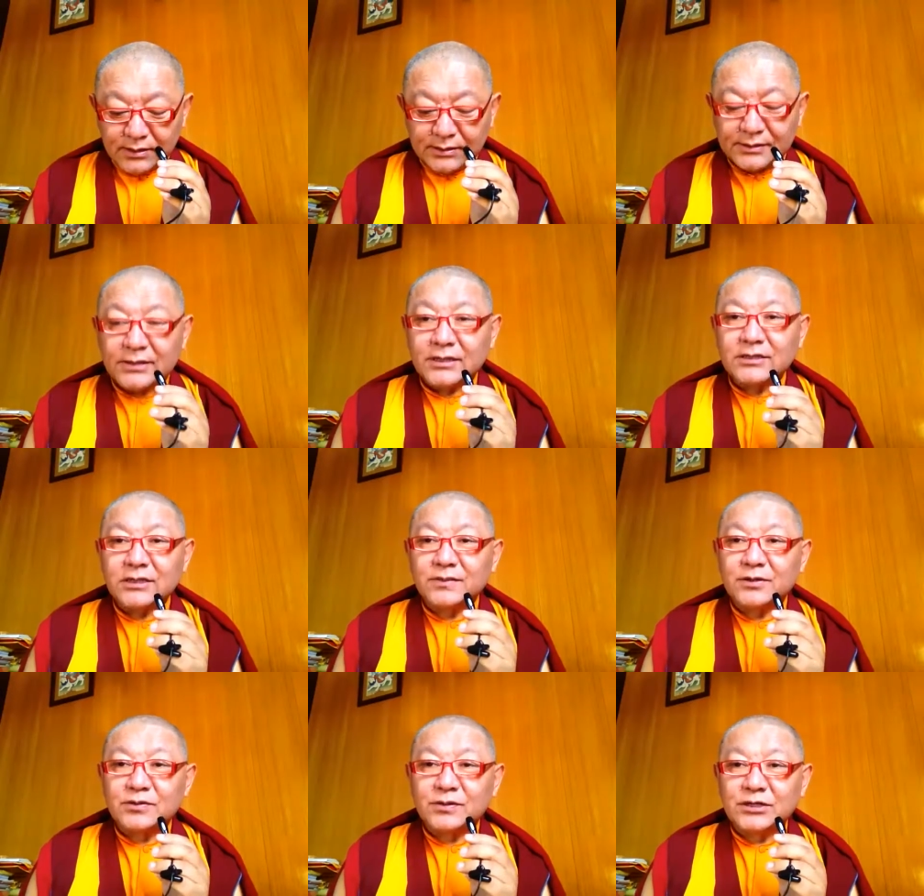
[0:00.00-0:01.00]
The stanza
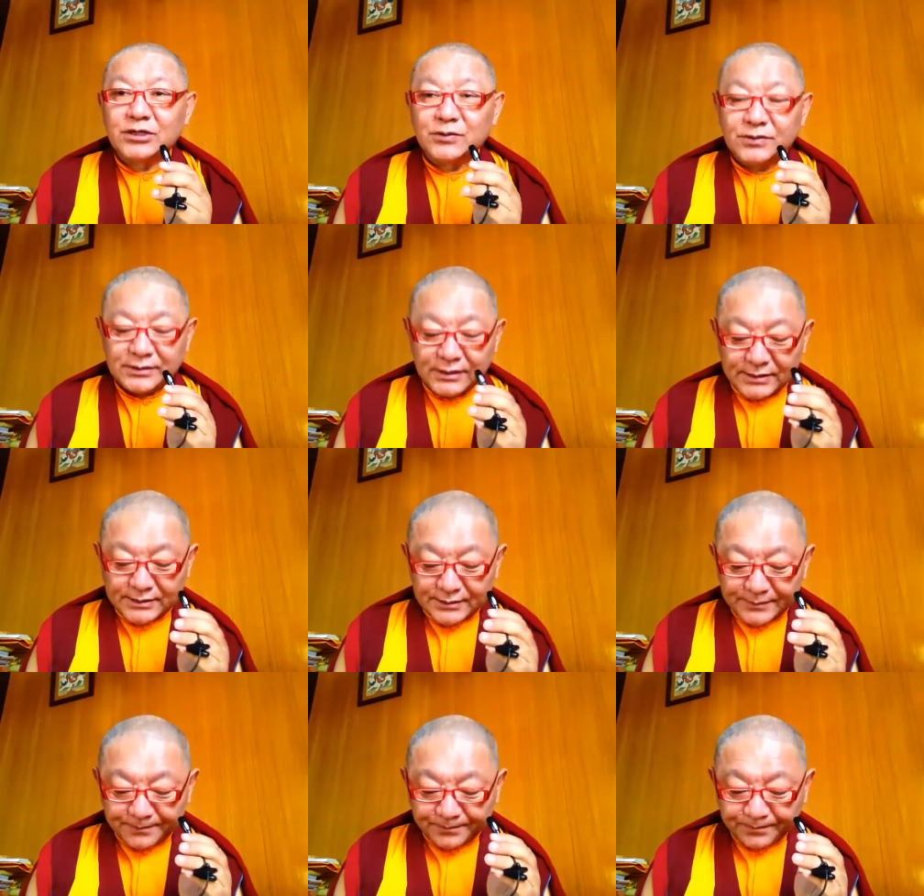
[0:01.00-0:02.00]
number 22
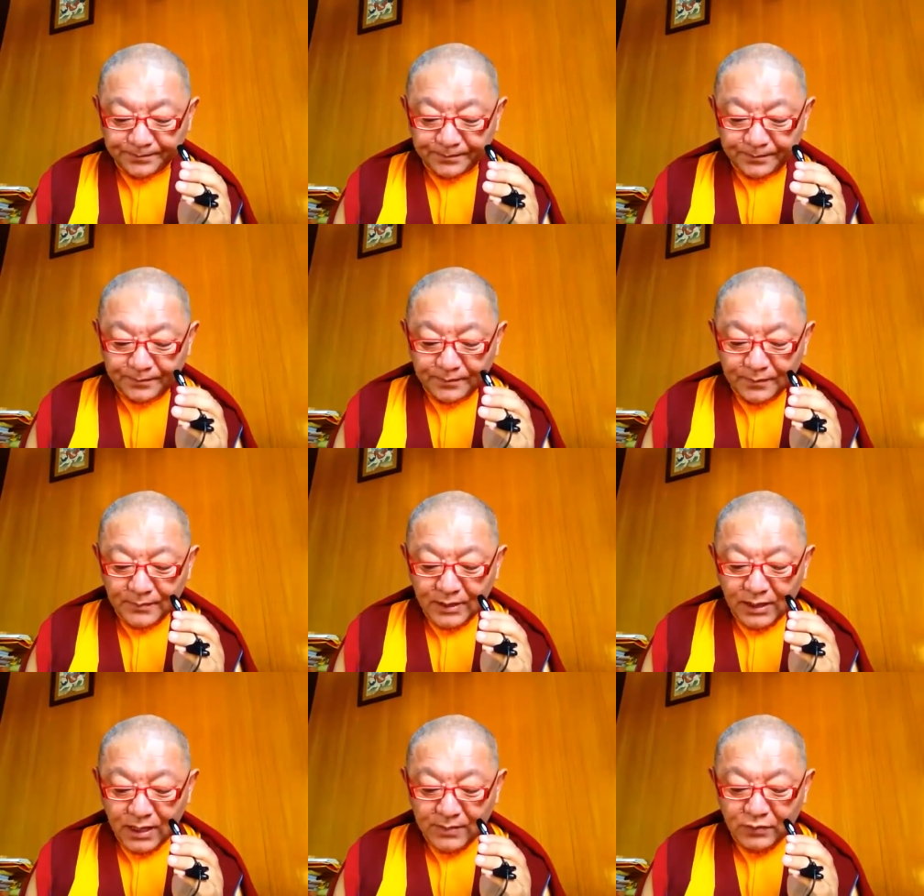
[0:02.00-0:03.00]
says,
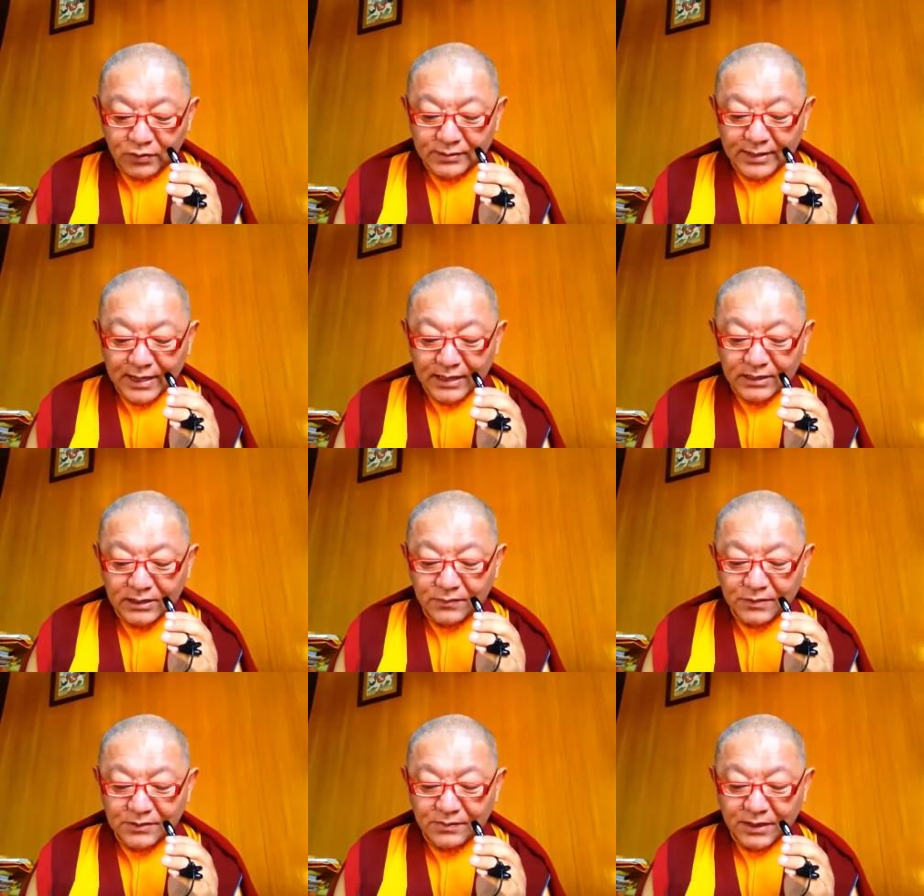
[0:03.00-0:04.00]
I am not angry
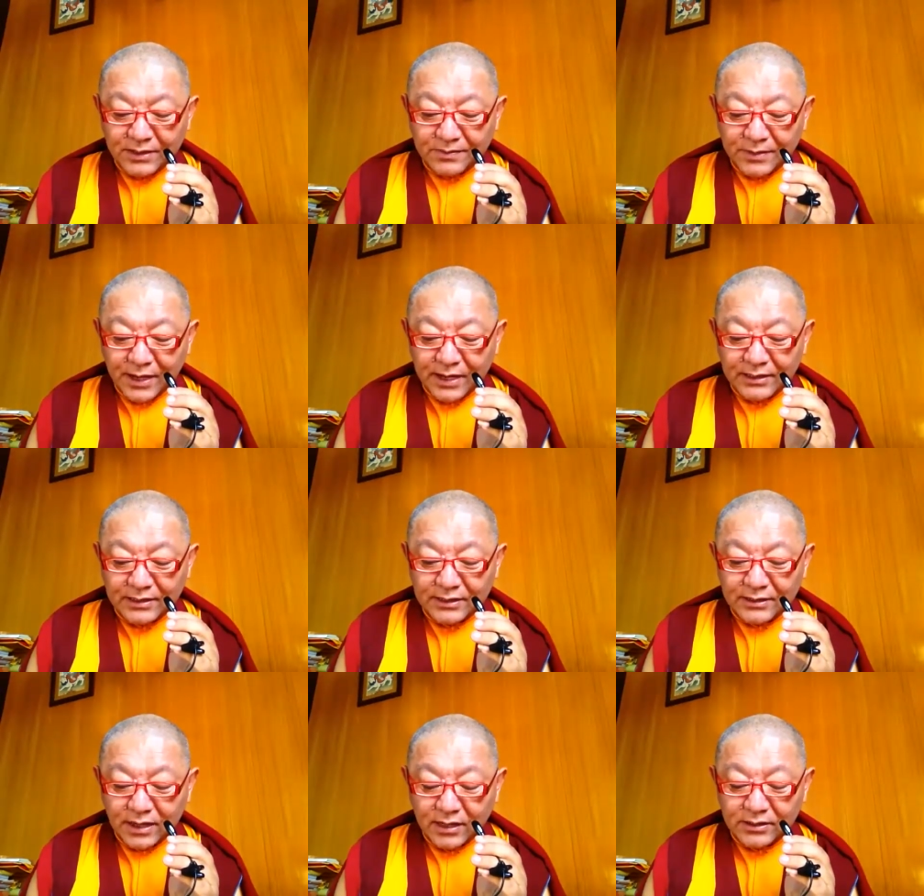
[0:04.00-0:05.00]
with my bile
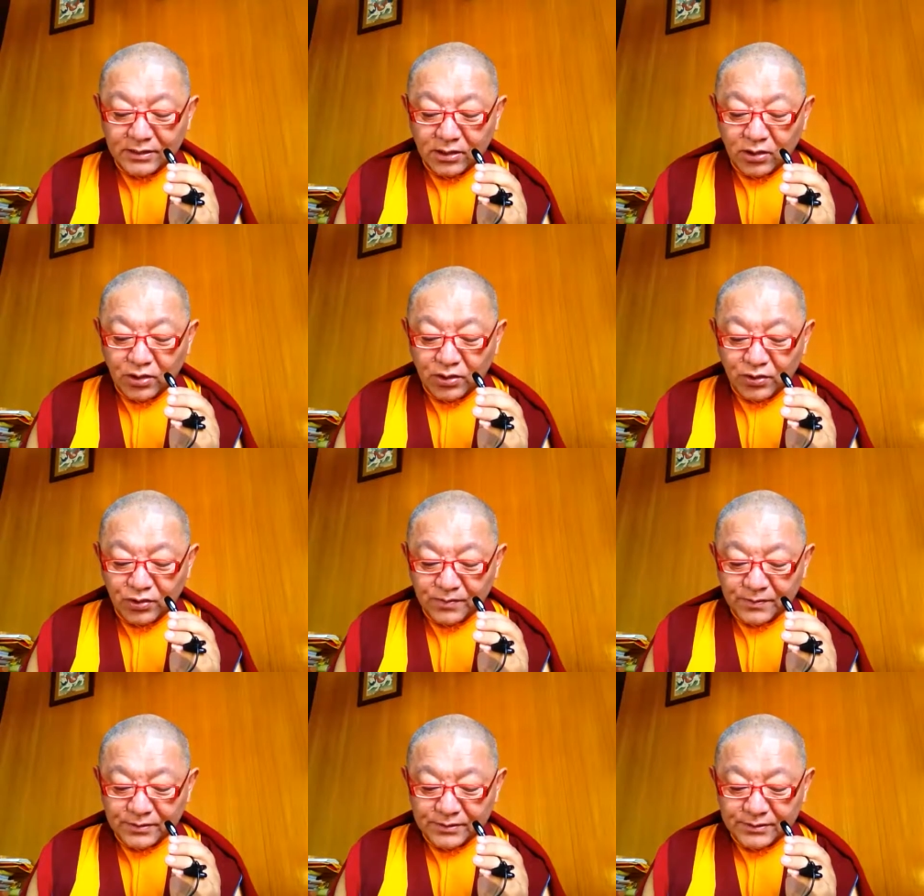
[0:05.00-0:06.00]
and other
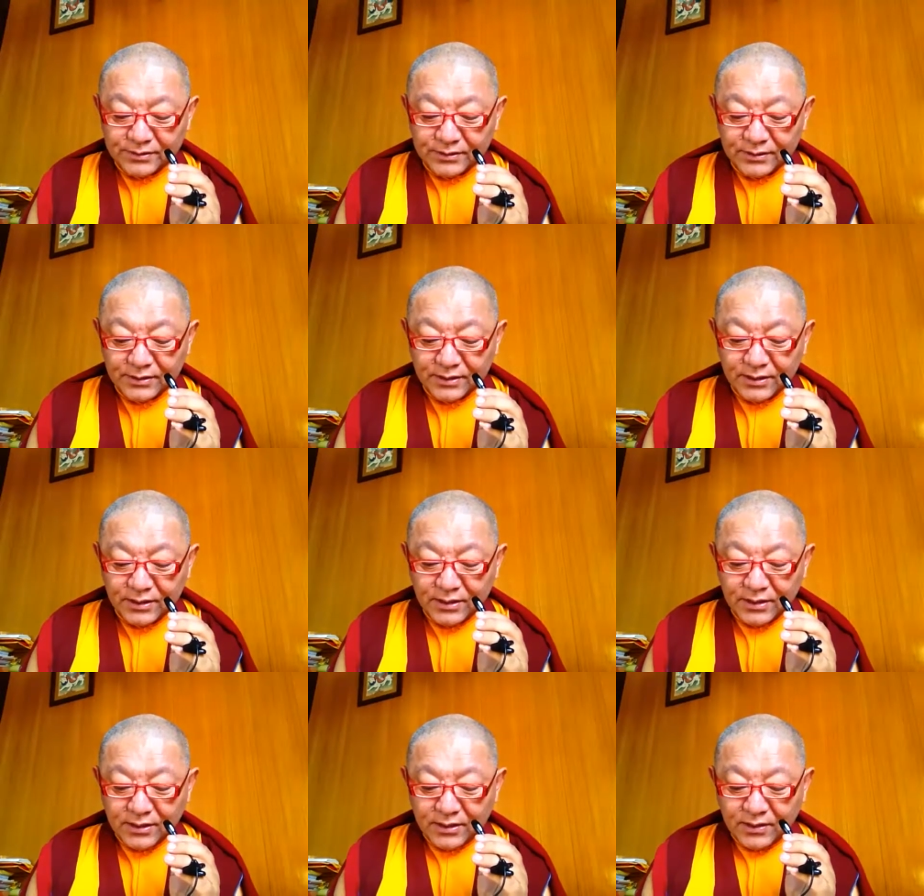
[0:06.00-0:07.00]
humors,
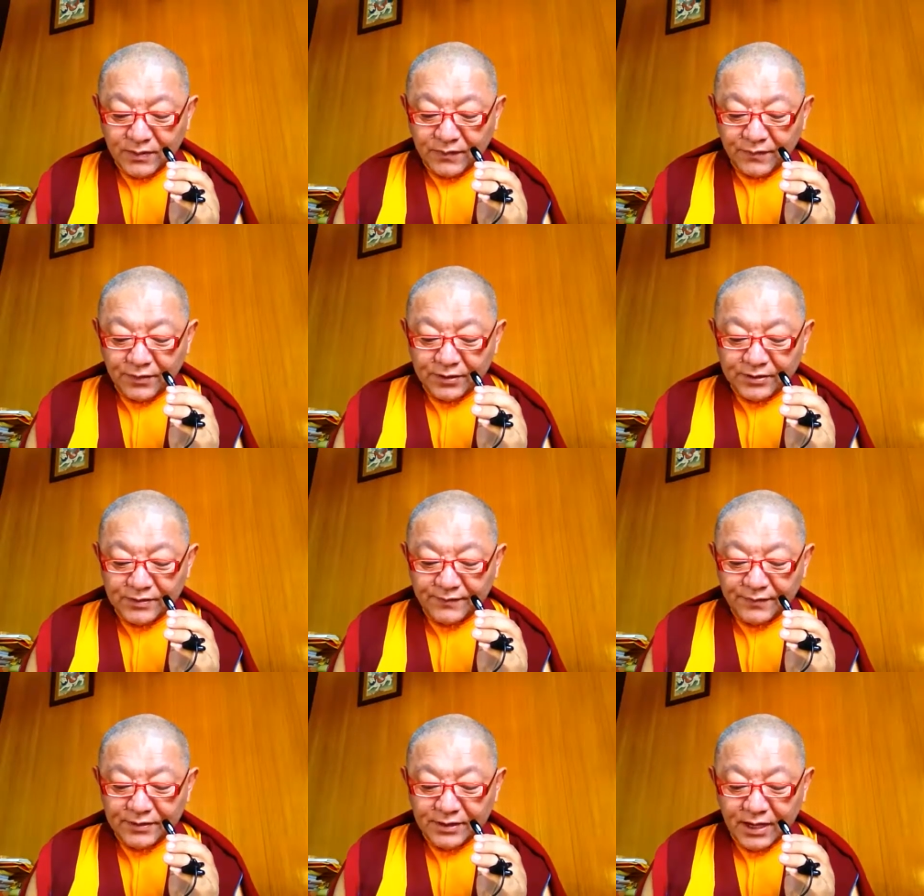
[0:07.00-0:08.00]

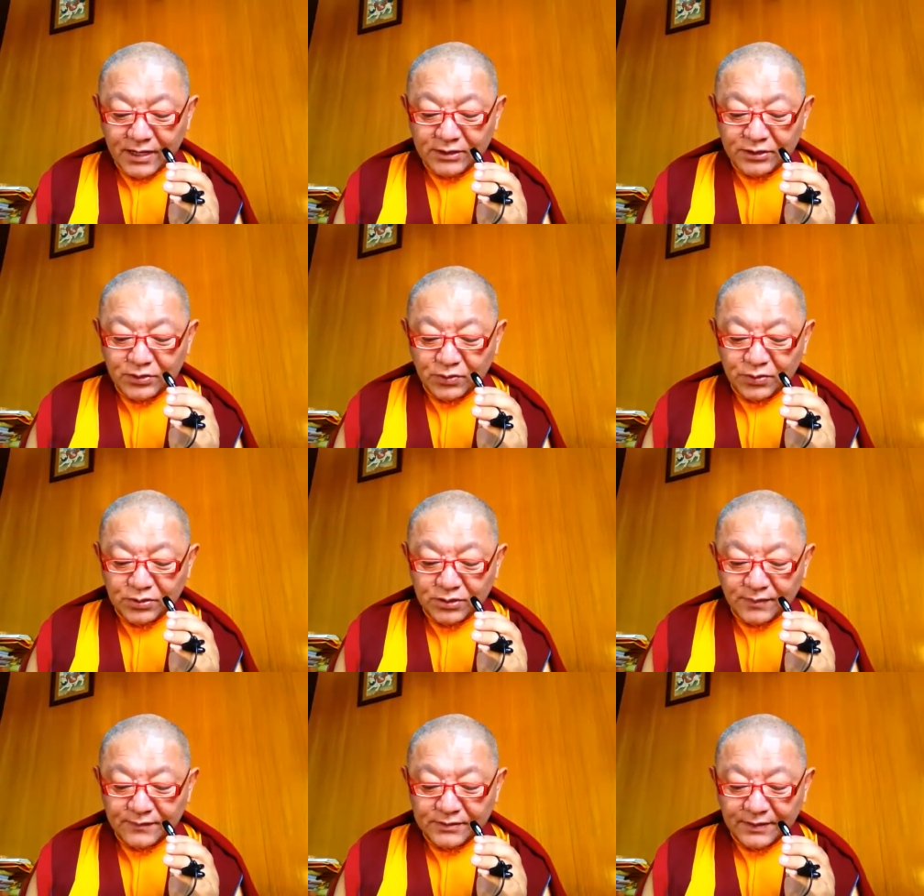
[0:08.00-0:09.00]
fertile
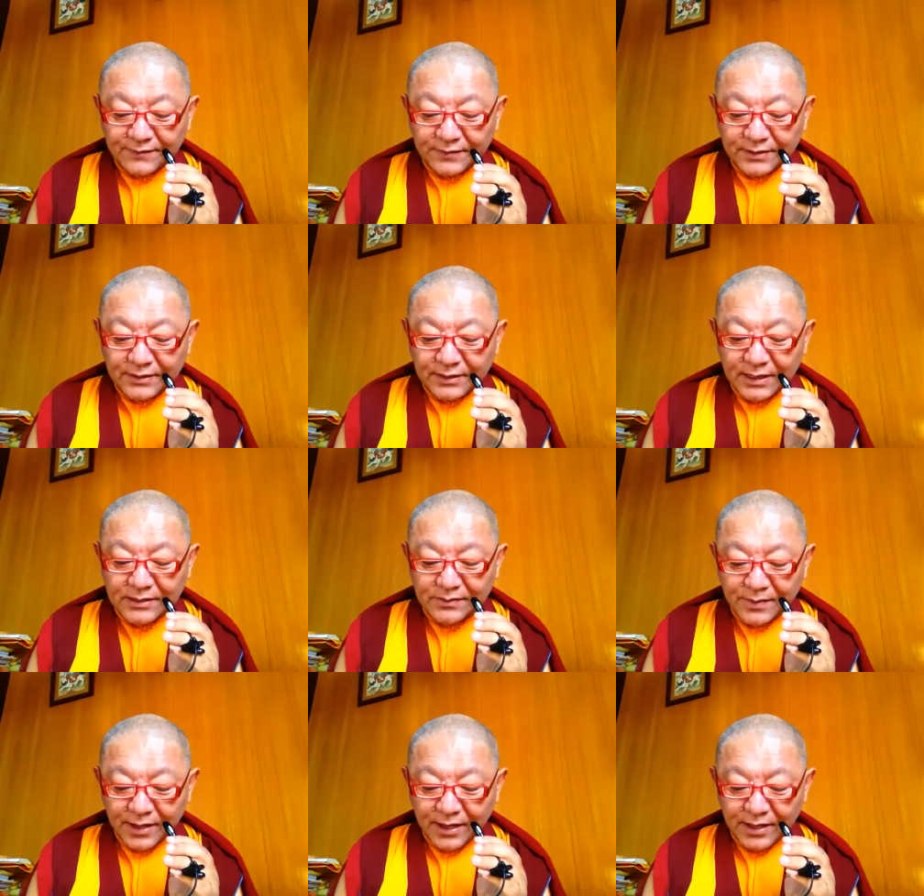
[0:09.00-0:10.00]
source of suffering
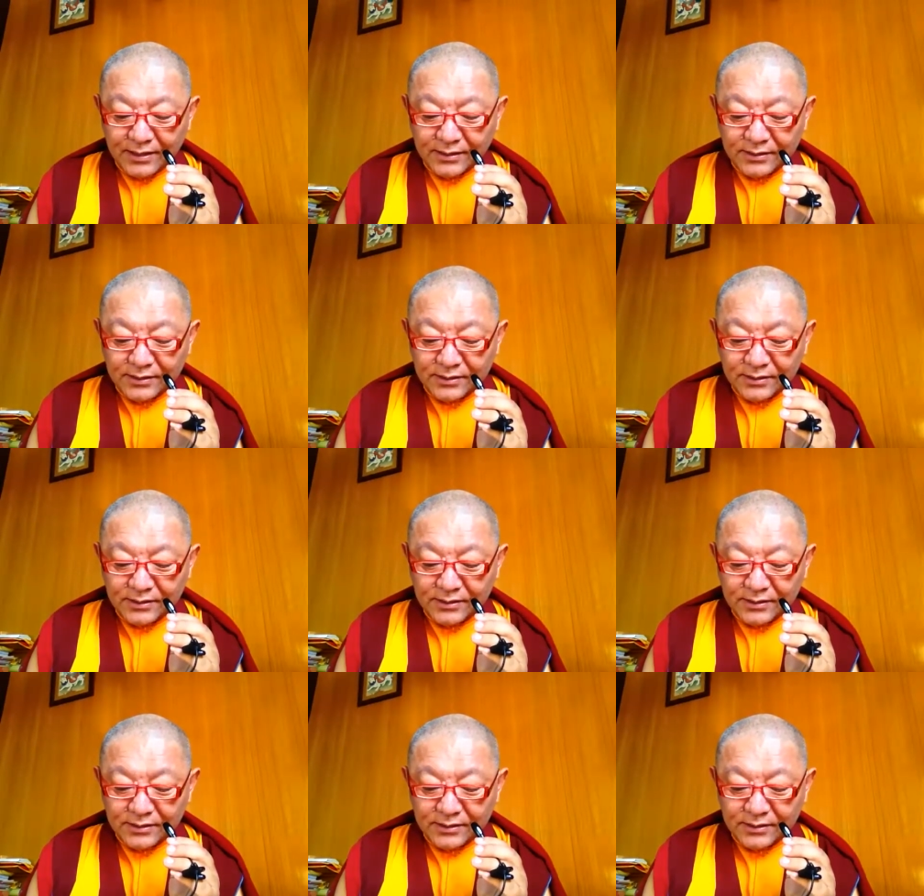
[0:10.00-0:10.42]
and pain.